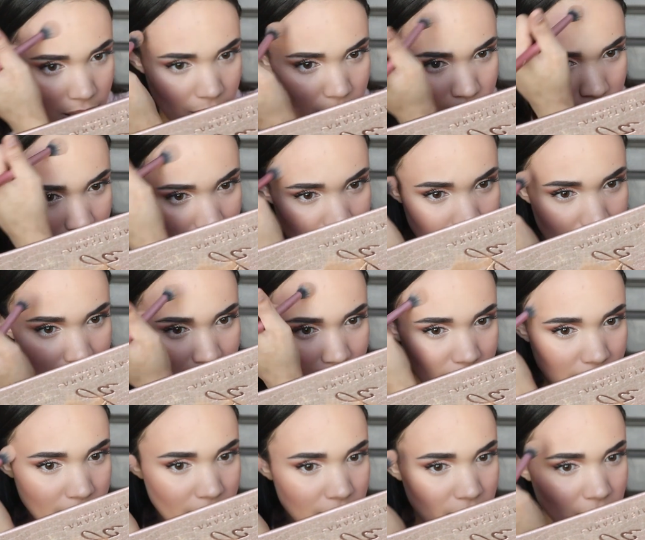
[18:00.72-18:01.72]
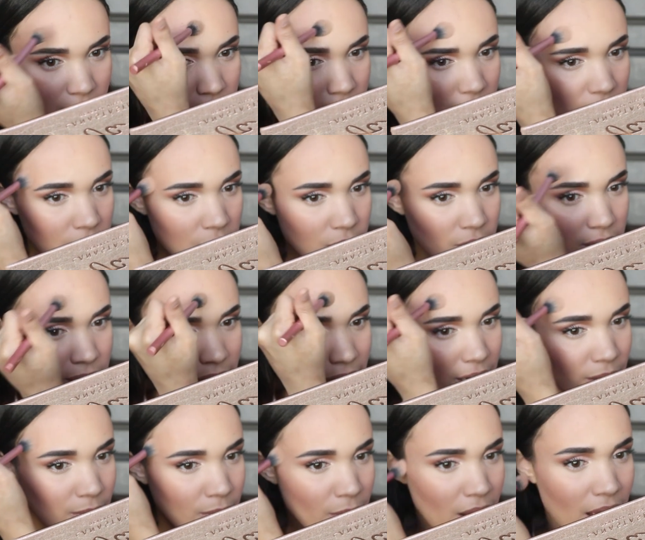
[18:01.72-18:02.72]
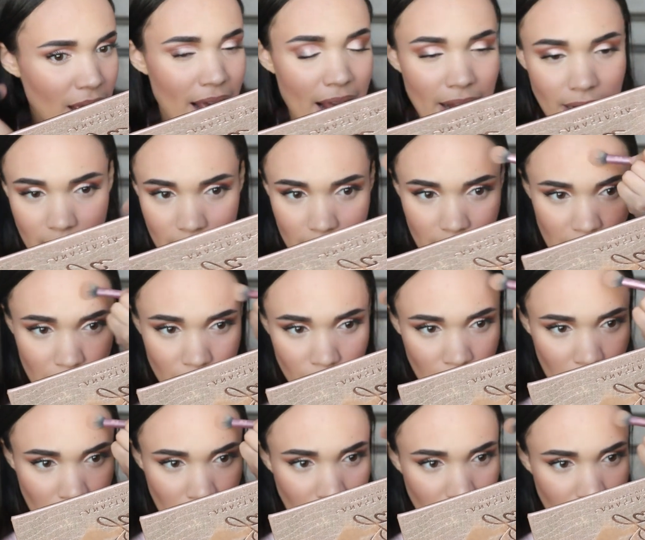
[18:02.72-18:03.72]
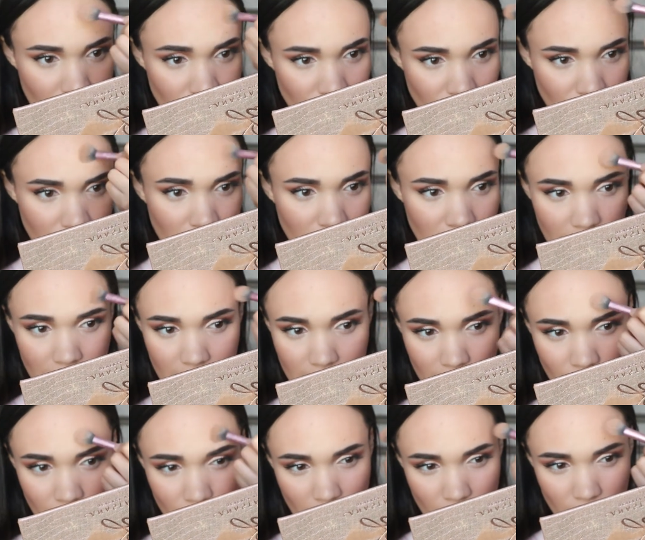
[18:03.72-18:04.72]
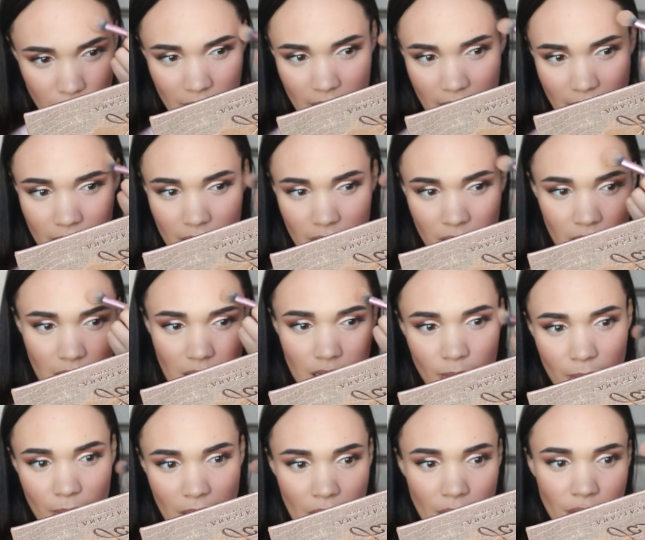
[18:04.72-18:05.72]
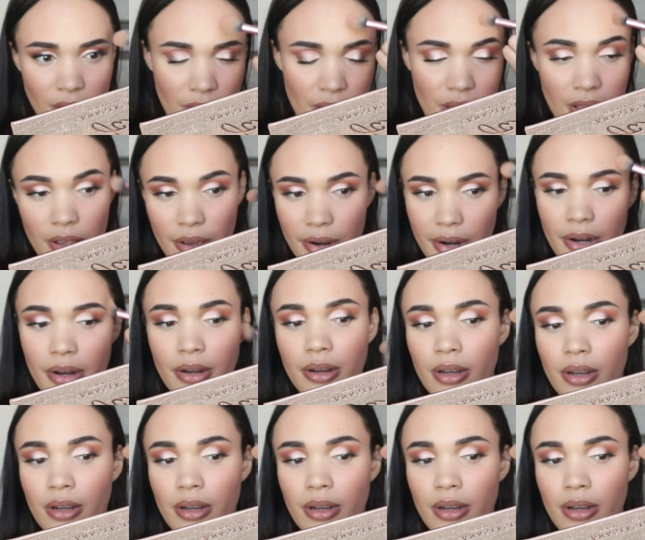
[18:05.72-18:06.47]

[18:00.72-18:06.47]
I'm just setting this just to tone it down. I'm not adding any blush or anything. I'm not really adding a lot of powder either.